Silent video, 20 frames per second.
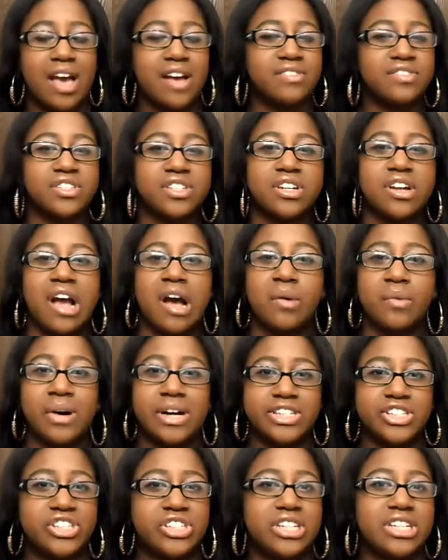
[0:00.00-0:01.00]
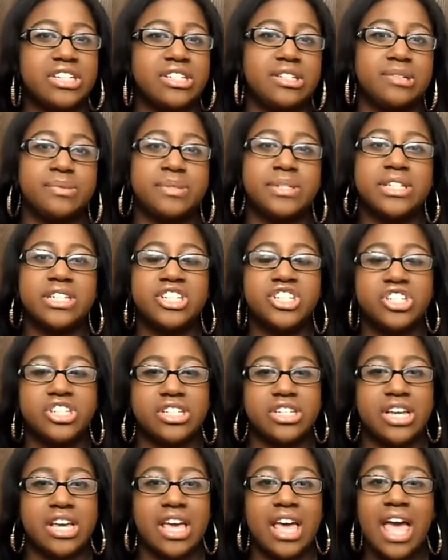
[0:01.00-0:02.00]
After I washed it and deep
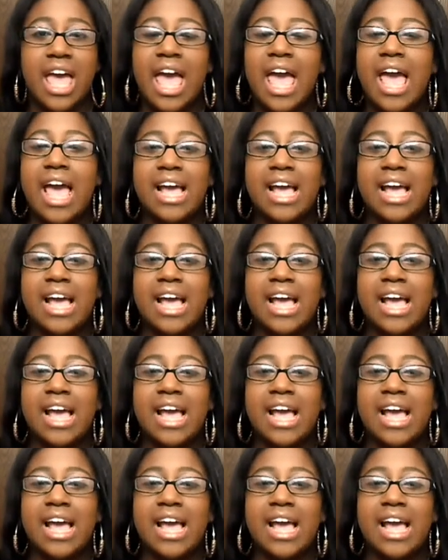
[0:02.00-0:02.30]
conditioned it,